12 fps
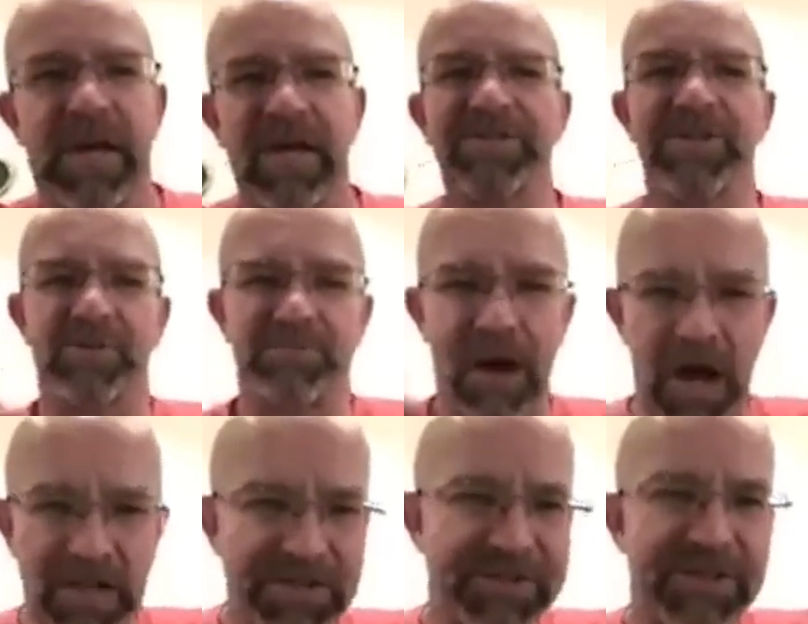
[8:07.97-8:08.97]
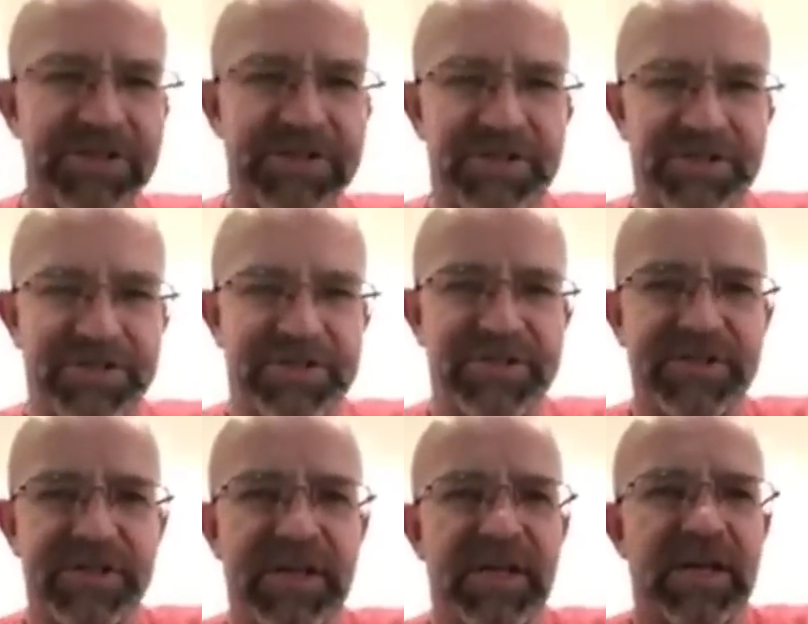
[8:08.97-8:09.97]
I saw politicians
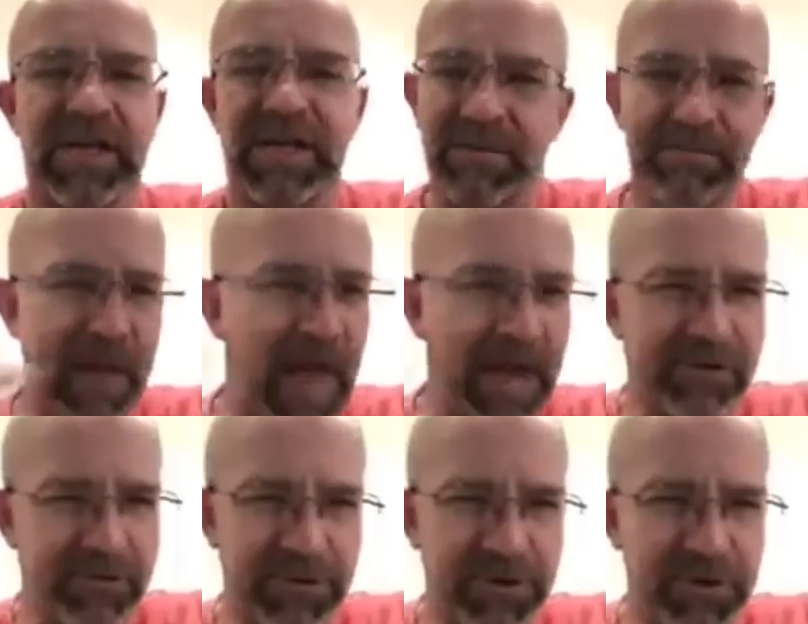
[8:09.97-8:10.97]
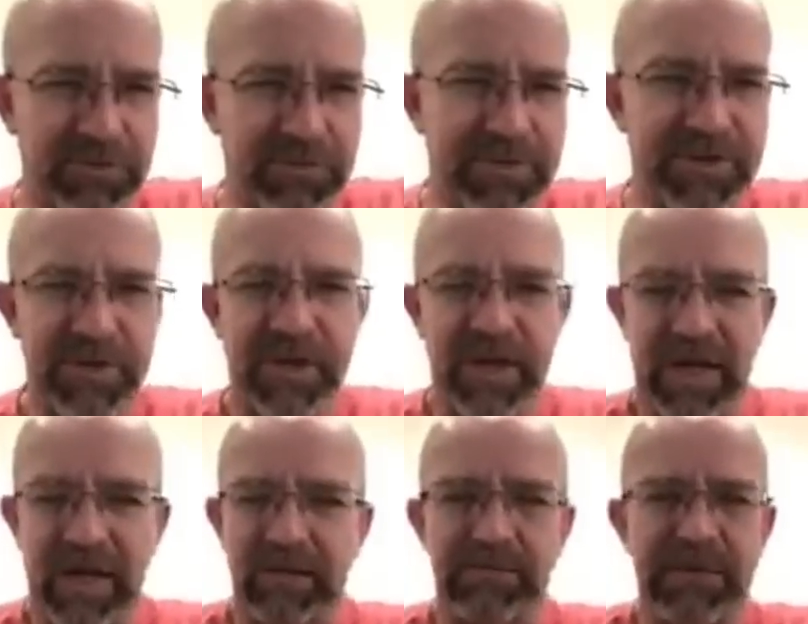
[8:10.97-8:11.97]
in back rooms
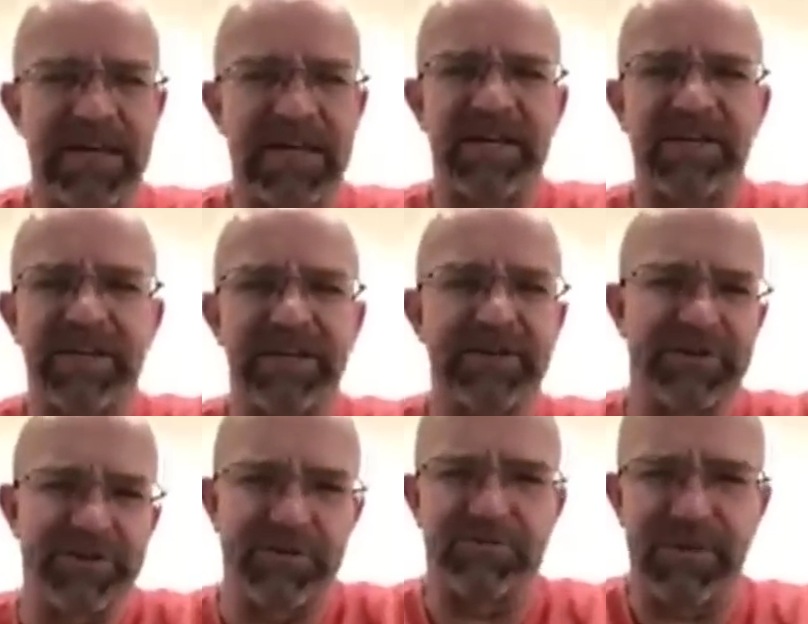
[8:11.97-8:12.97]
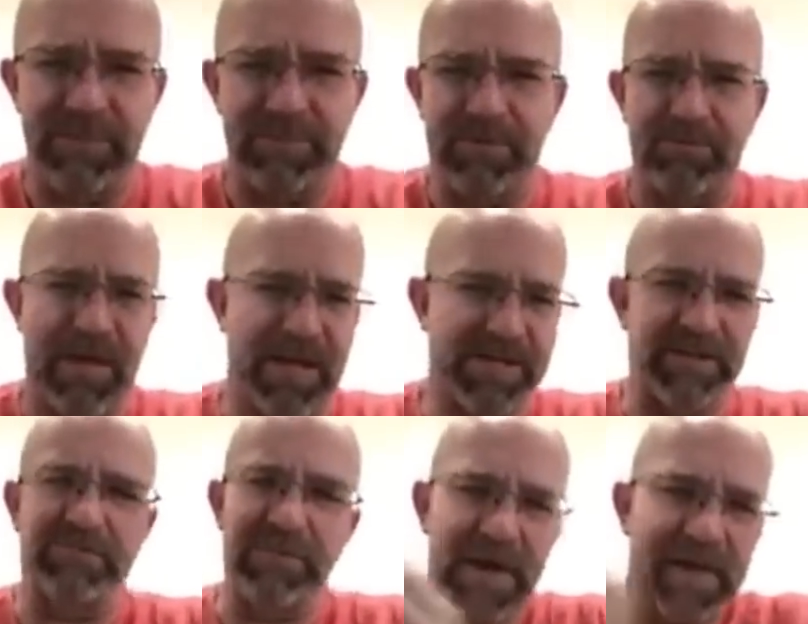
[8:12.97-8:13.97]
making deals with people,
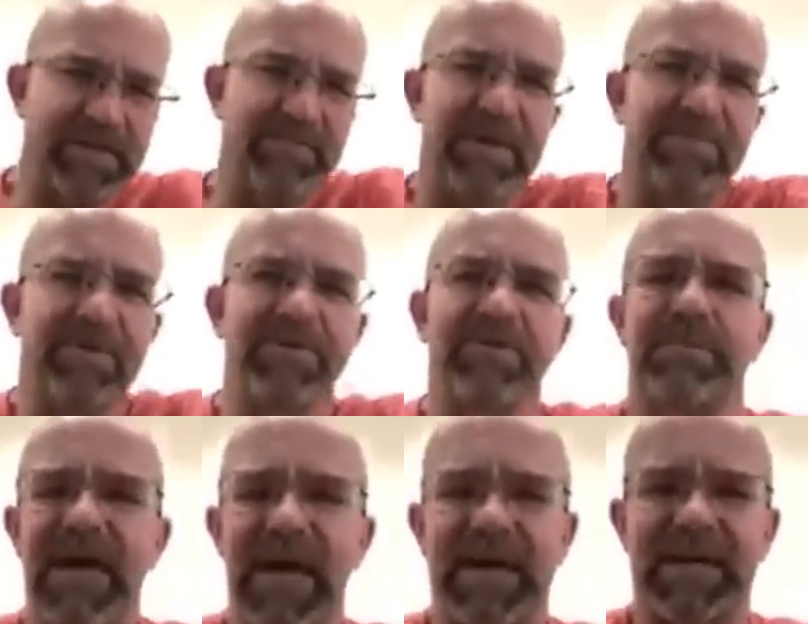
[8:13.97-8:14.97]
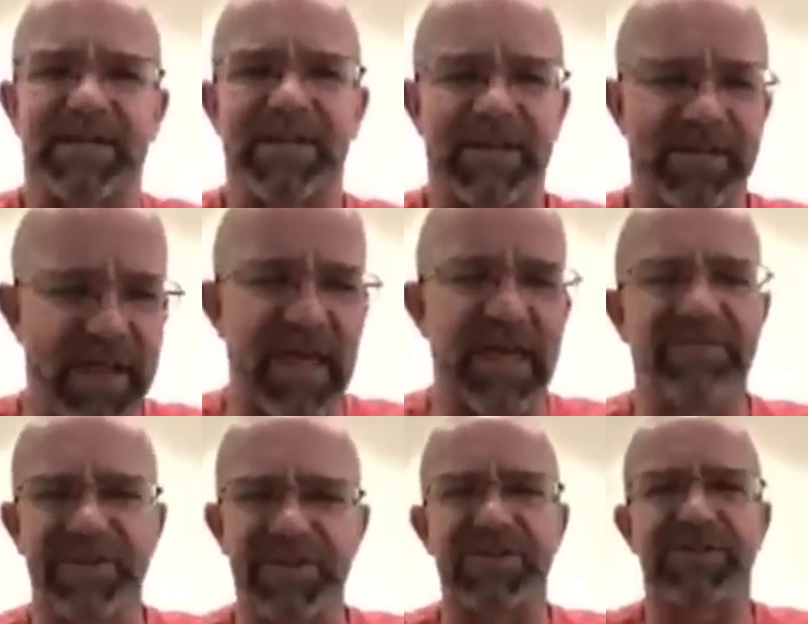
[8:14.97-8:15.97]
patting people on the back and
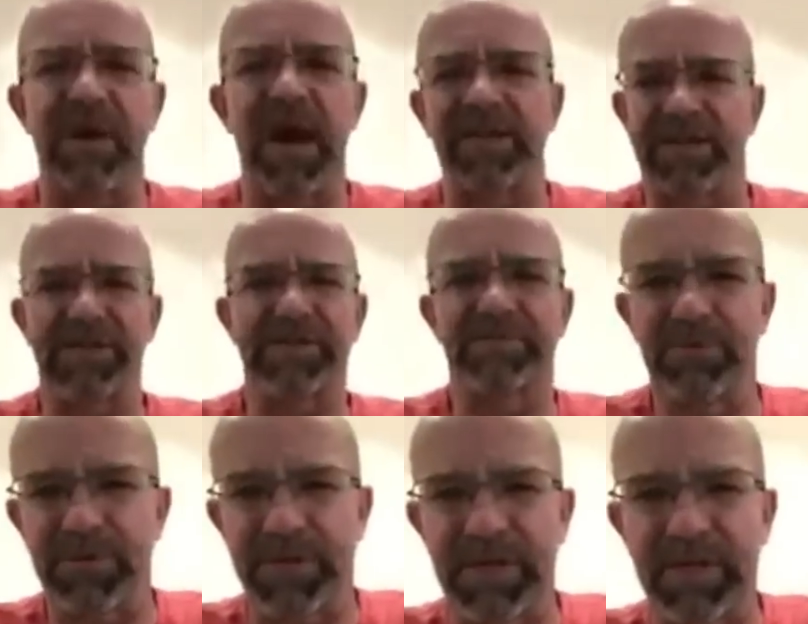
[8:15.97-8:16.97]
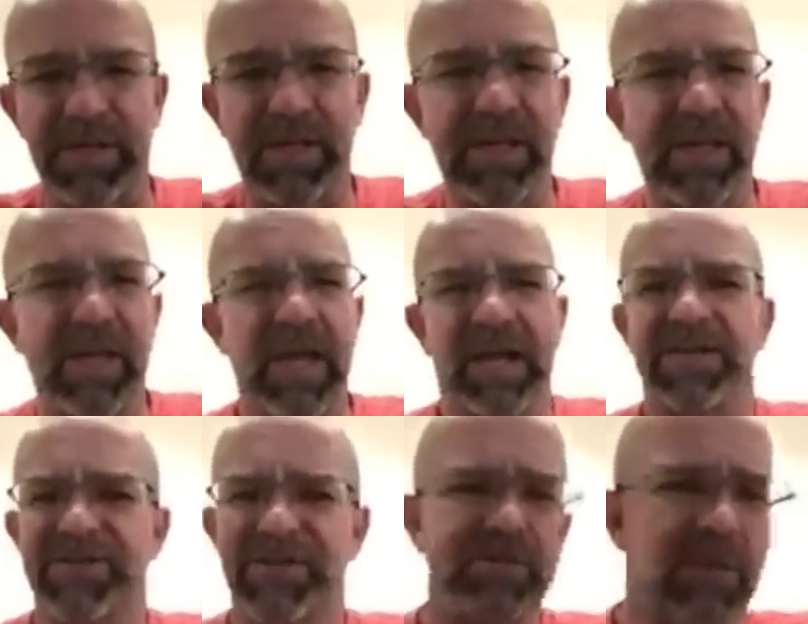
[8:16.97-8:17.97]
laughing and smiling and smirking. And I
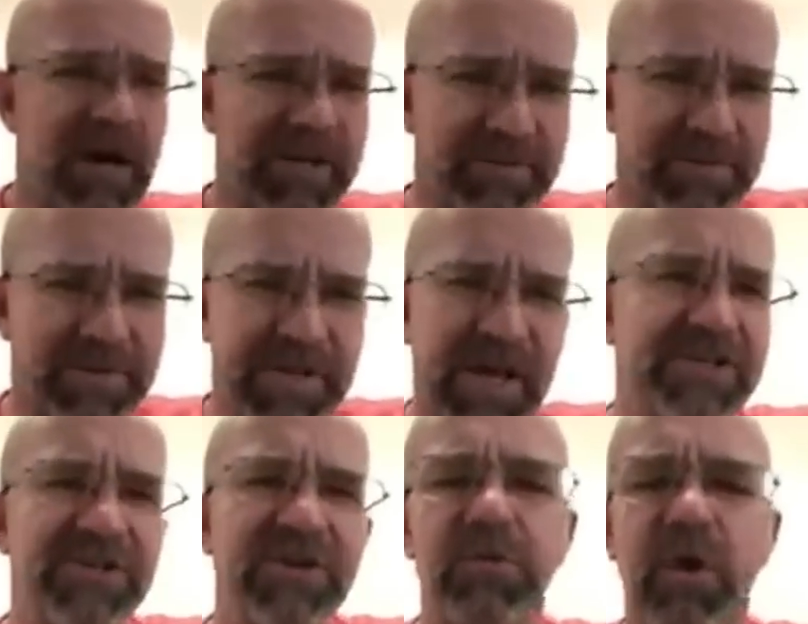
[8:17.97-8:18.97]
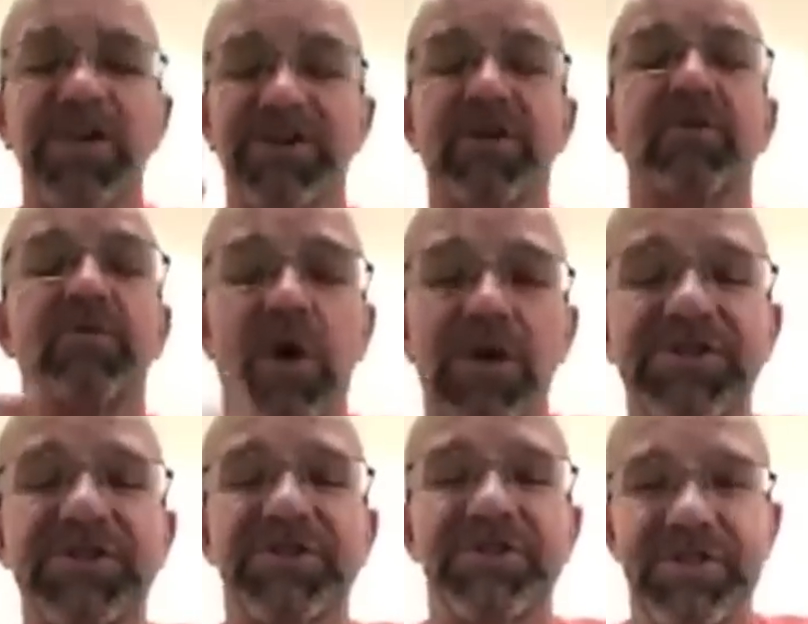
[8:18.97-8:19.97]
saw monuments. I saw
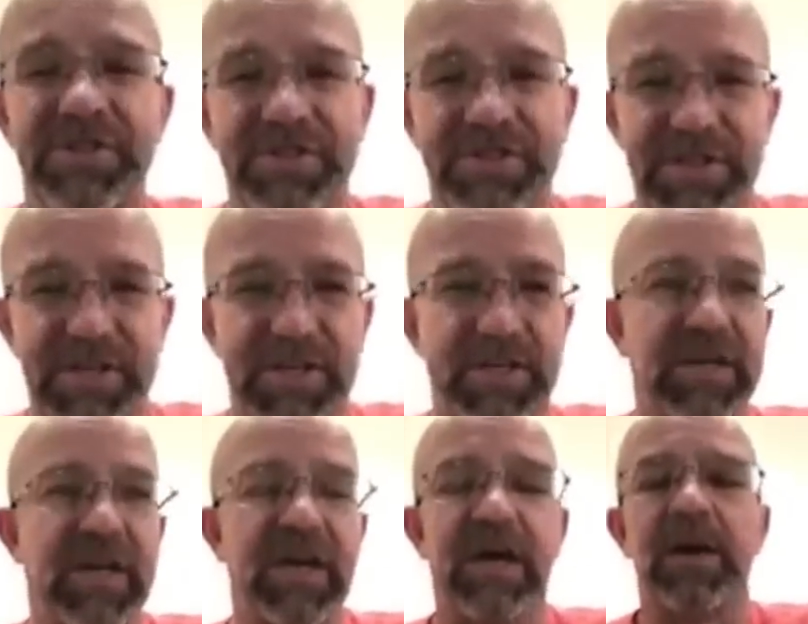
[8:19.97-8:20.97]
Washington, D.C.